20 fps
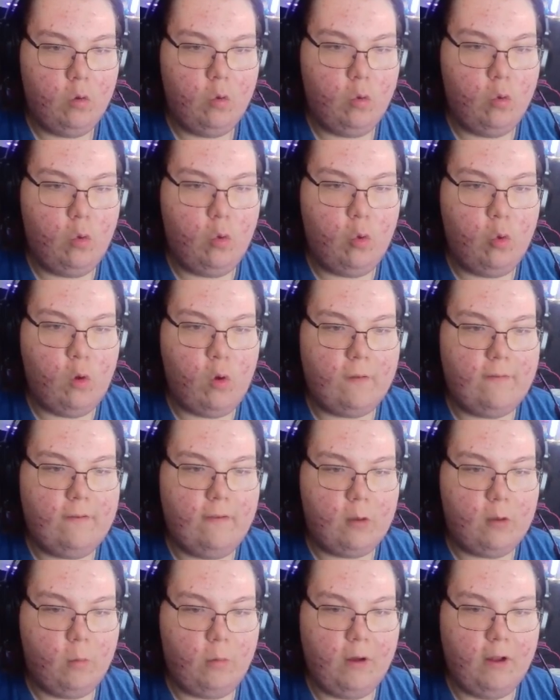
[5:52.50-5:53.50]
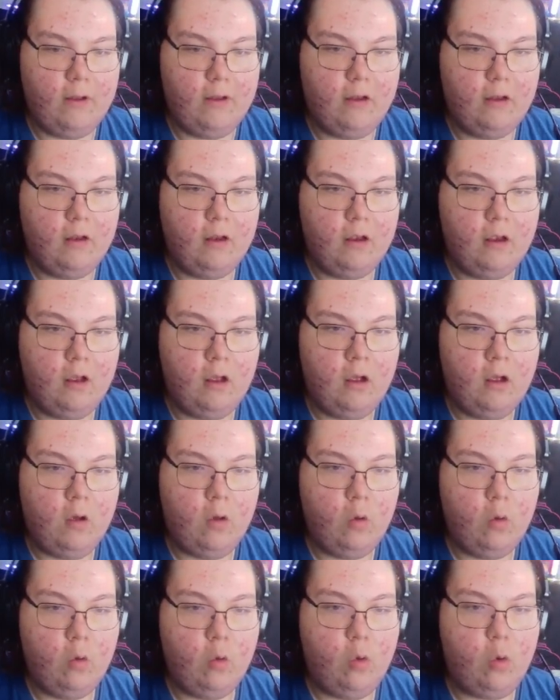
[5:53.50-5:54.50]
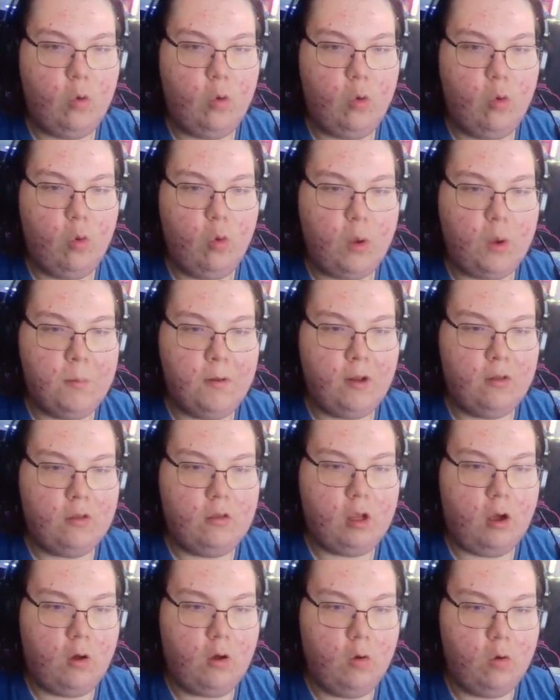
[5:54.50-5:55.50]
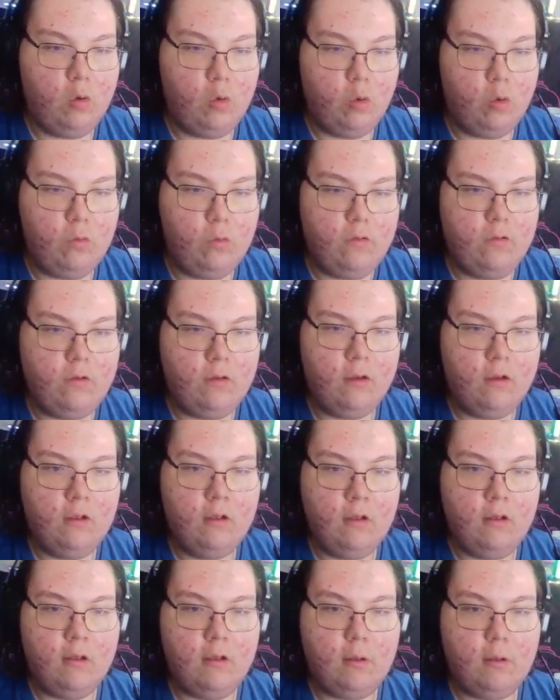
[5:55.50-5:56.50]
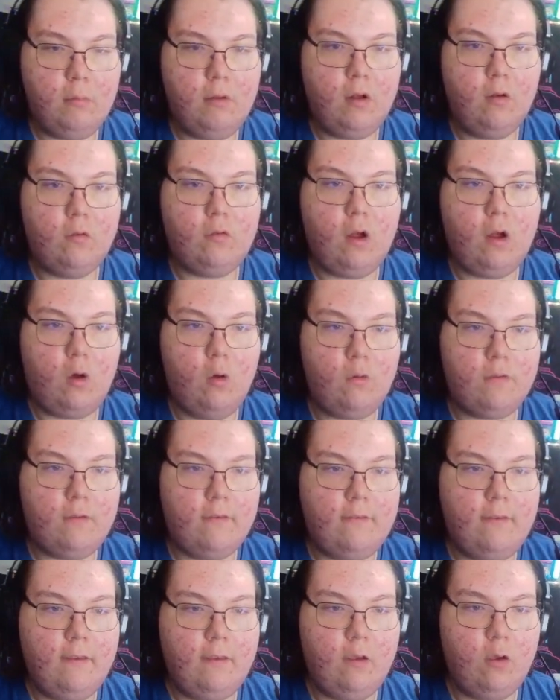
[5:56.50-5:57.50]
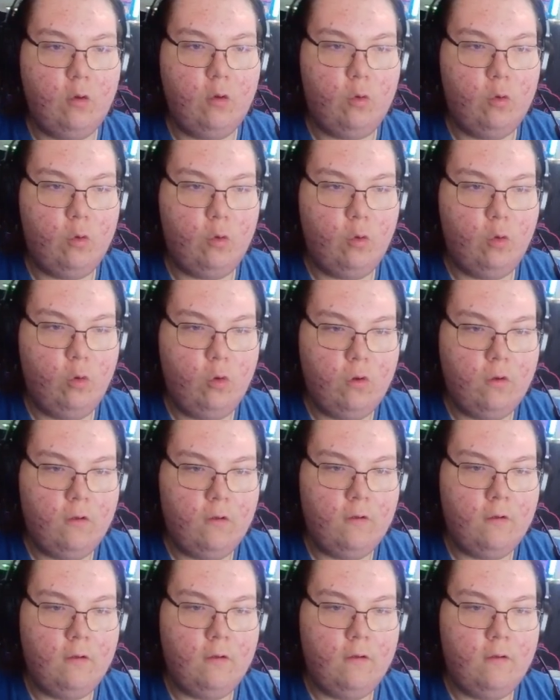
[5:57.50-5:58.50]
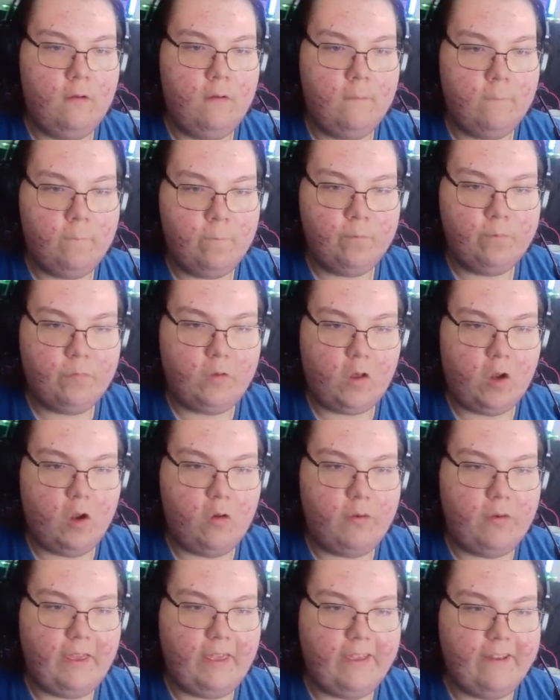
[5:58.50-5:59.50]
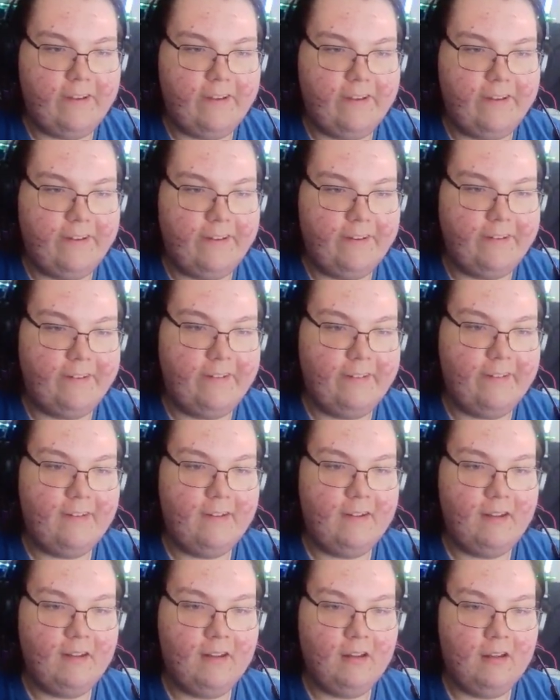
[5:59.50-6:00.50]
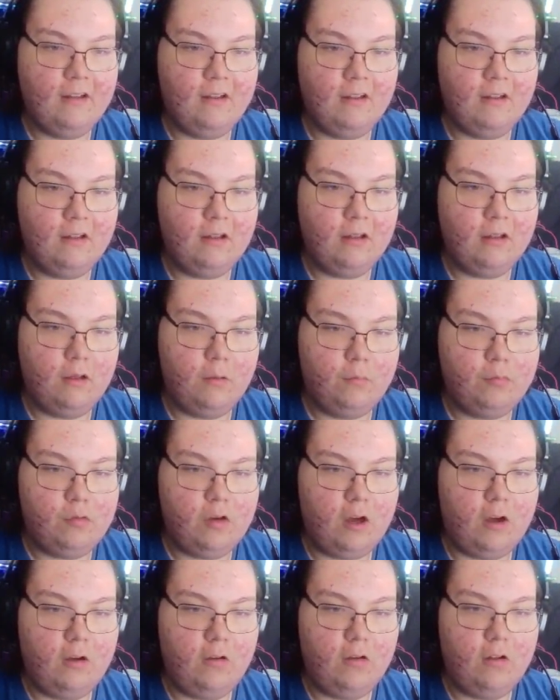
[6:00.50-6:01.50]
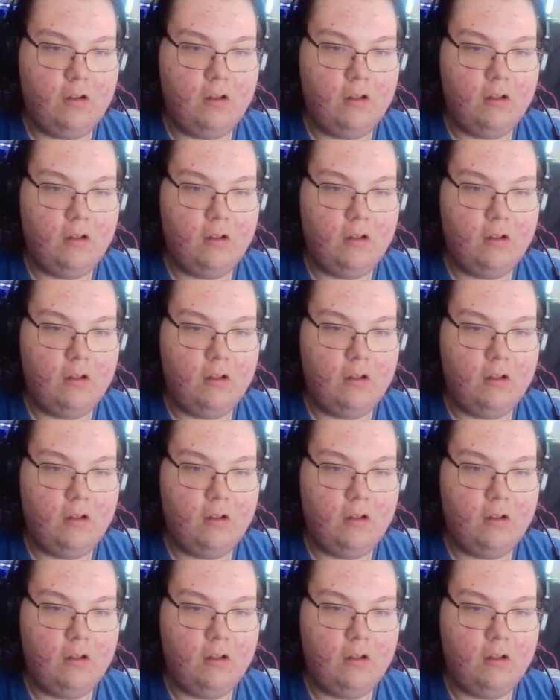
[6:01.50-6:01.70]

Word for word: Ooh, I see someone. Ooh, give me the toads. Give me those toads. I see you. Get over here. Bro.